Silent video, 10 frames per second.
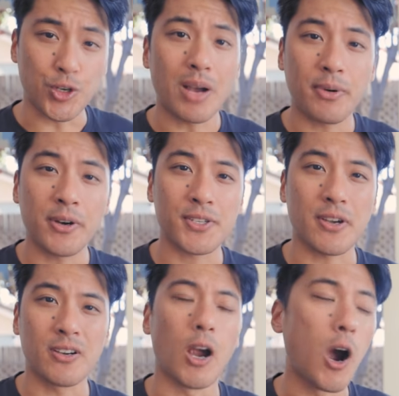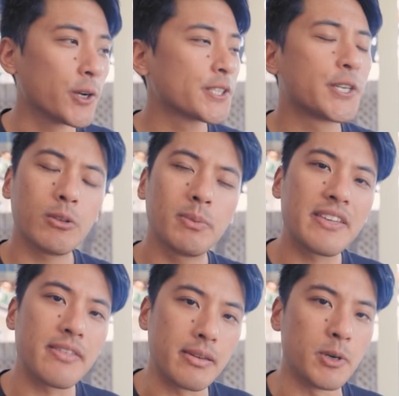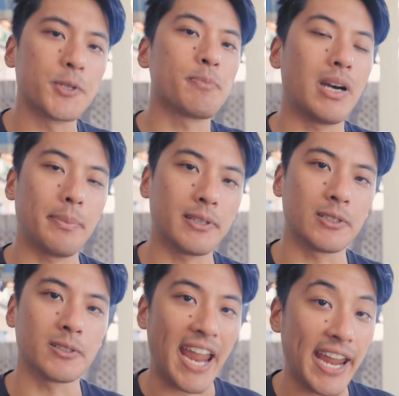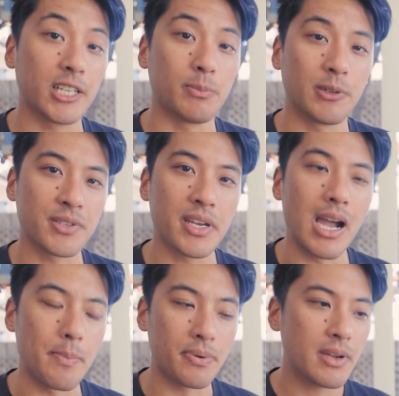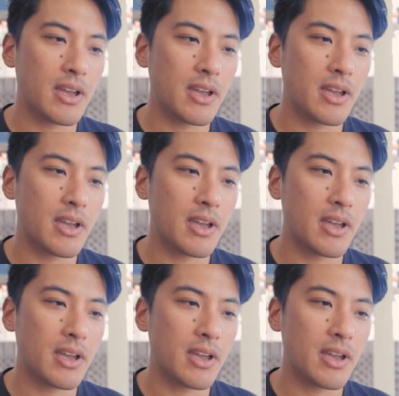Drop bars are arguably the most popular handlebar type